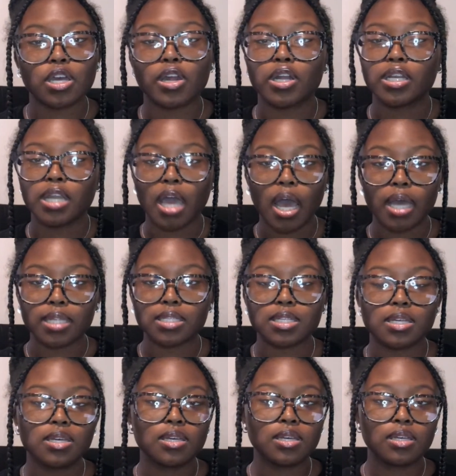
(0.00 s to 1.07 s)
are not
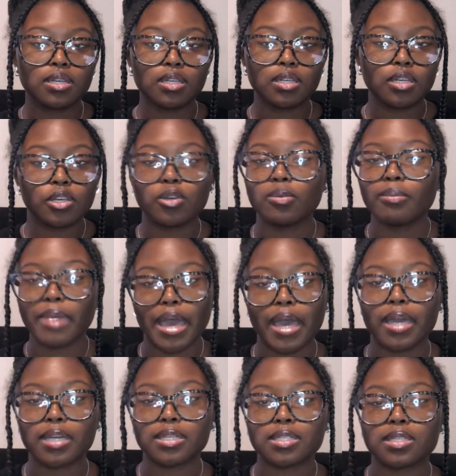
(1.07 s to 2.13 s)
cute
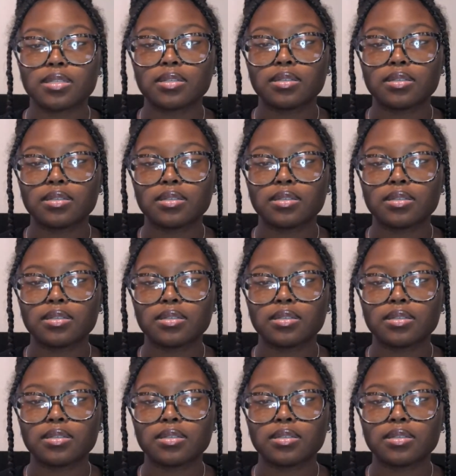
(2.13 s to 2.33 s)
bags.